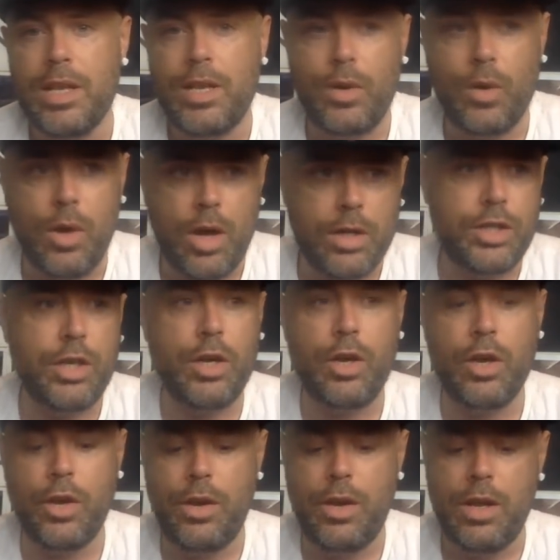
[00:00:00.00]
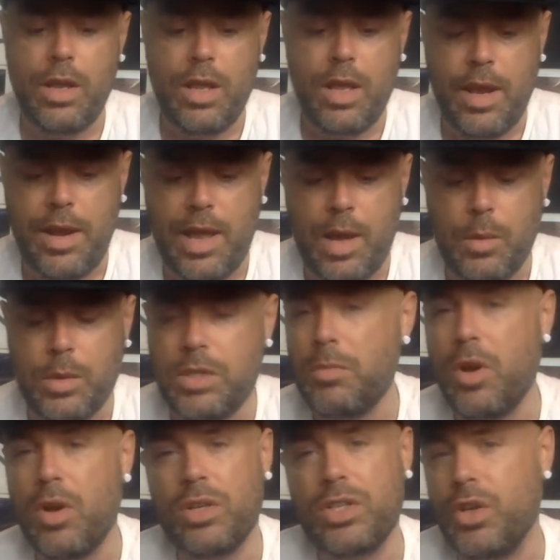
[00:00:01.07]
you know, Oscar Kun, and now it's
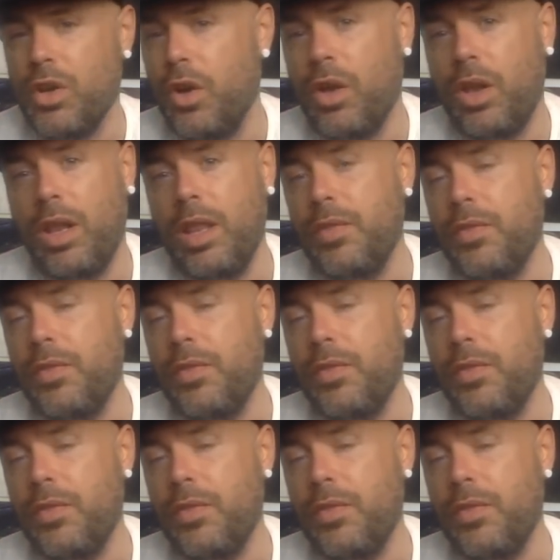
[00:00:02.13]
Martin Skrtel.